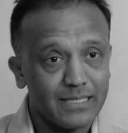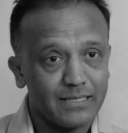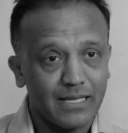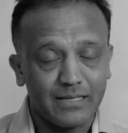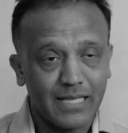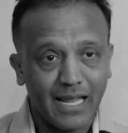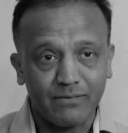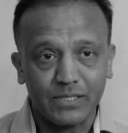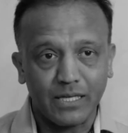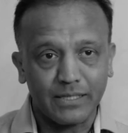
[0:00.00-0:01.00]
that
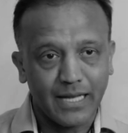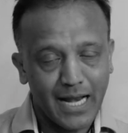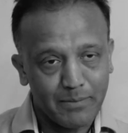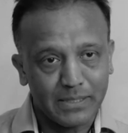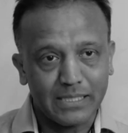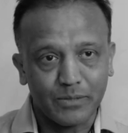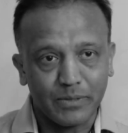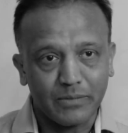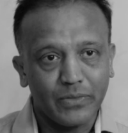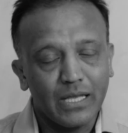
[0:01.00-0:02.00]
I've done and are happening to
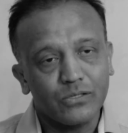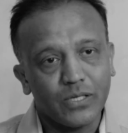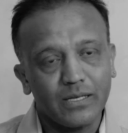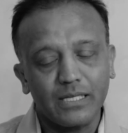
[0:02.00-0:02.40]
me. So